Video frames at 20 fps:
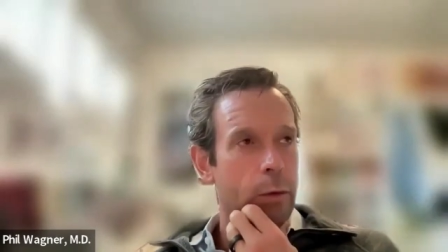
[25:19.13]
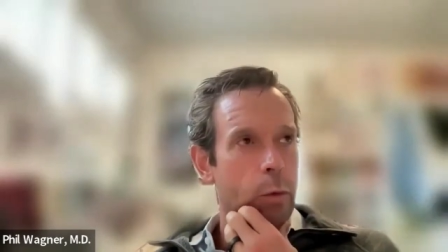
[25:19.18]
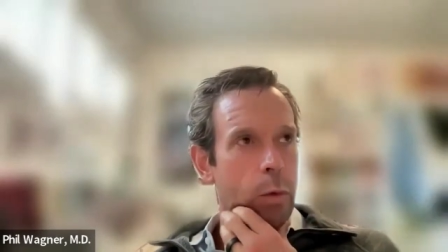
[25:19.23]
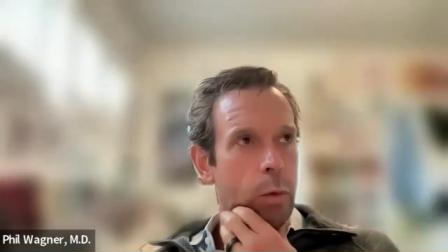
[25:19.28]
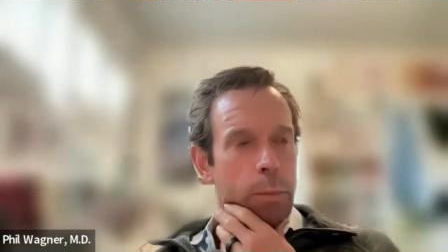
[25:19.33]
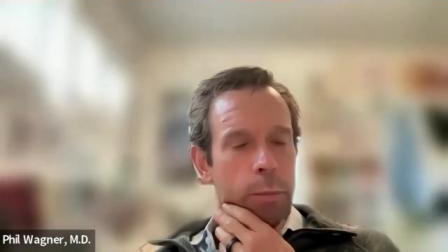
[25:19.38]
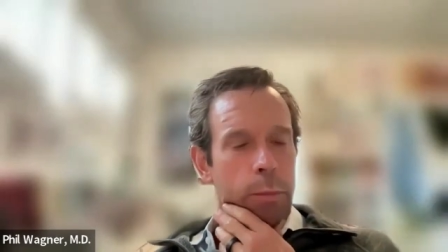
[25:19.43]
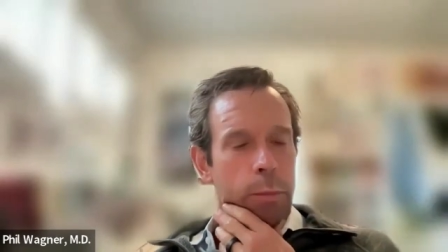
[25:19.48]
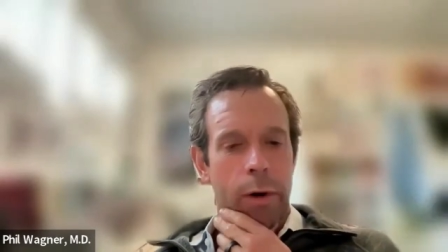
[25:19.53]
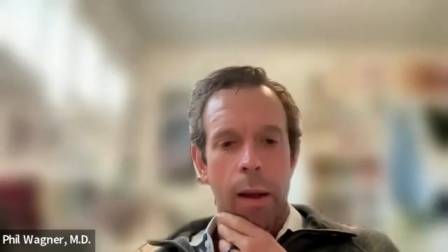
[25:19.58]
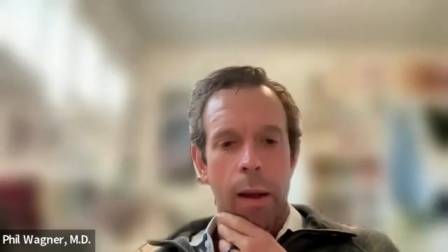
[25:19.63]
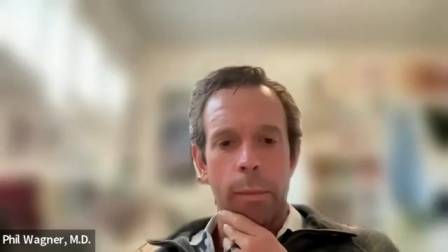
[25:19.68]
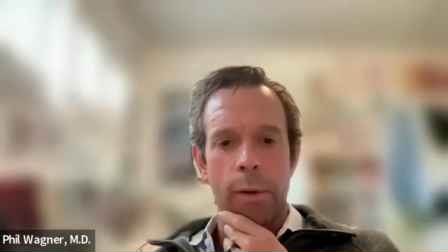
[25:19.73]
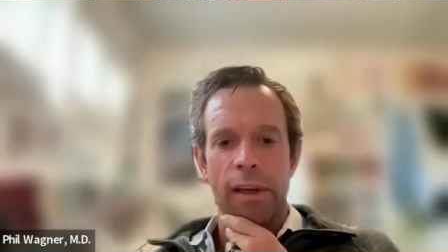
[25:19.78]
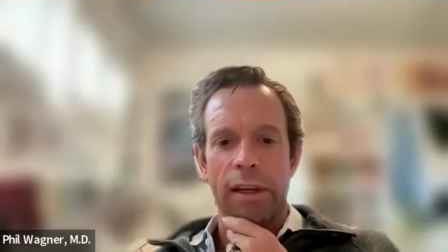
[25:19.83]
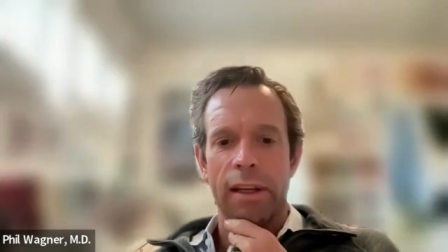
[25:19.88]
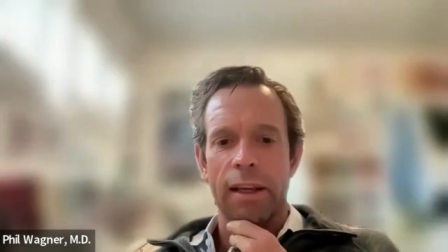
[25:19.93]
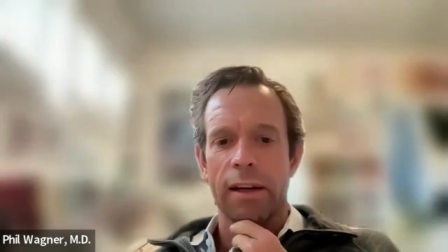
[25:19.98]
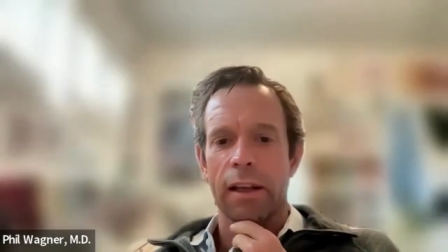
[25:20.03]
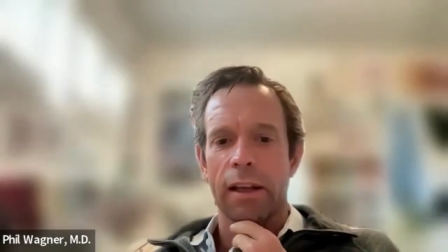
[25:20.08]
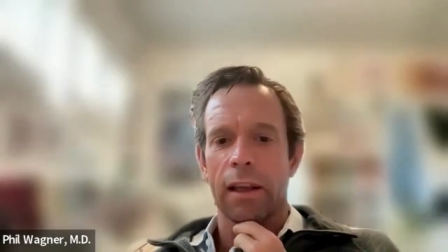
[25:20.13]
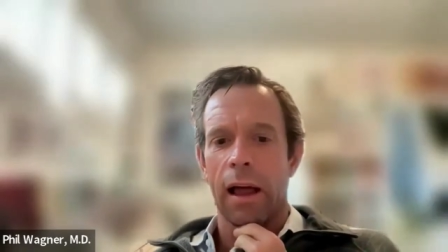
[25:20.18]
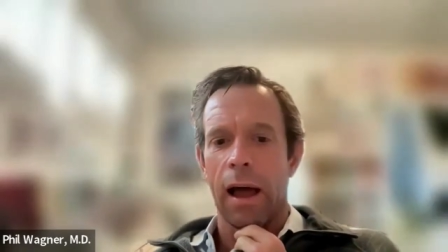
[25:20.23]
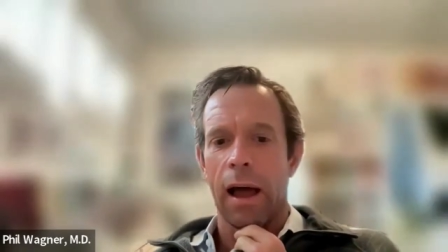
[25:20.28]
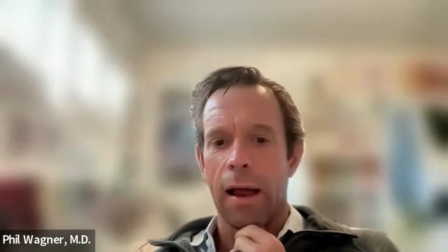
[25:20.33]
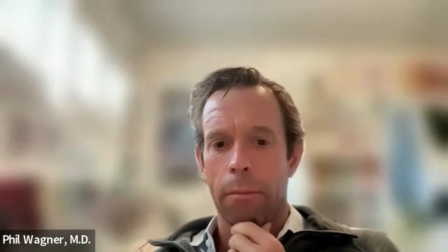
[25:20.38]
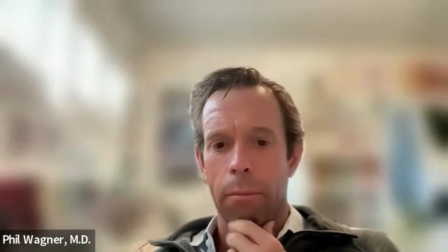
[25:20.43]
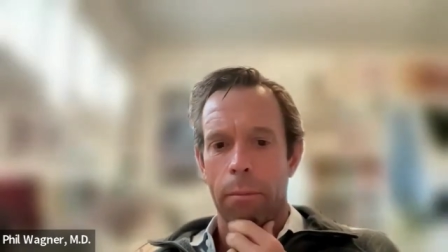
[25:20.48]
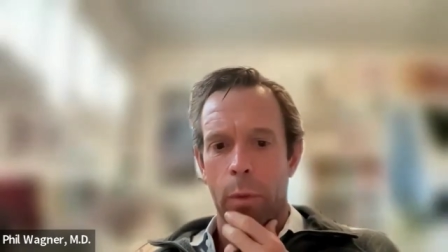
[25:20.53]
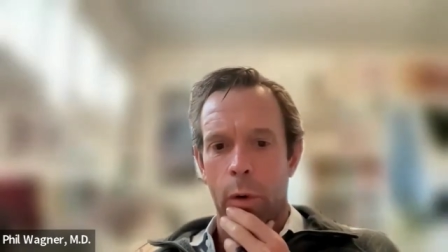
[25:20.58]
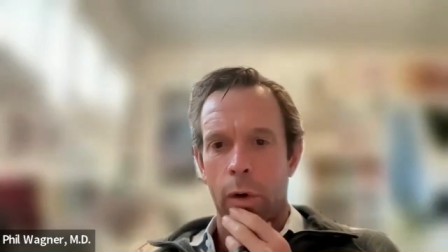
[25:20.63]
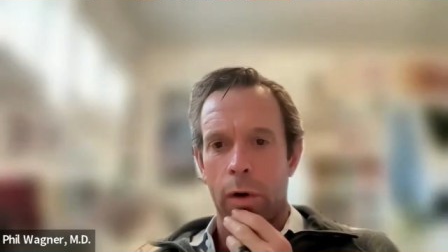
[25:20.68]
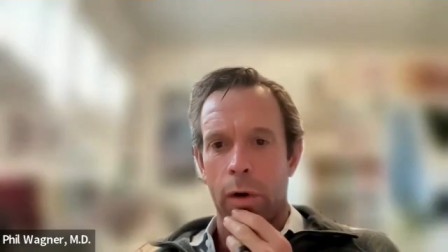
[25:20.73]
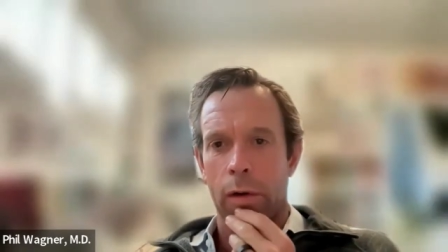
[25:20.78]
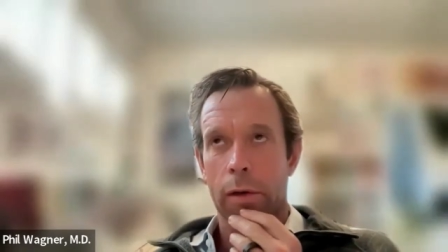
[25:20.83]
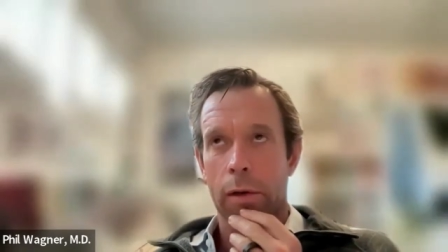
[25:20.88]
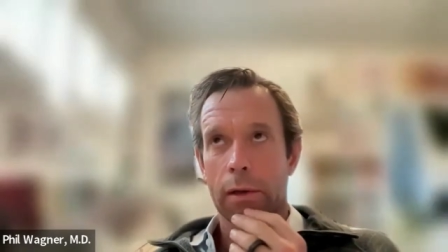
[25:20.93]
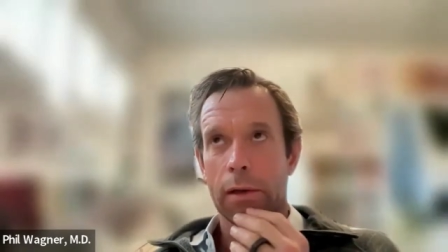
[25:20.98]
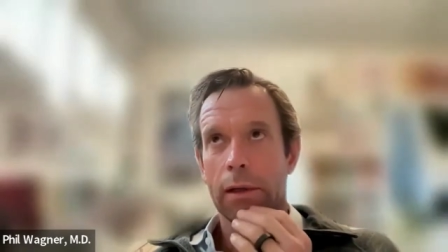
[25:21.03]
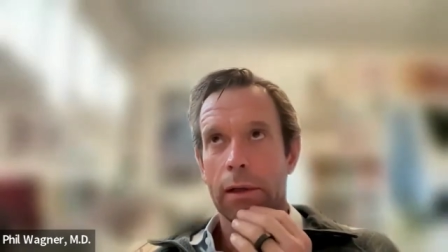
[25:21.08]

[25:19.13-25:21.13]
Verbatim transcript: we probably need a lot more,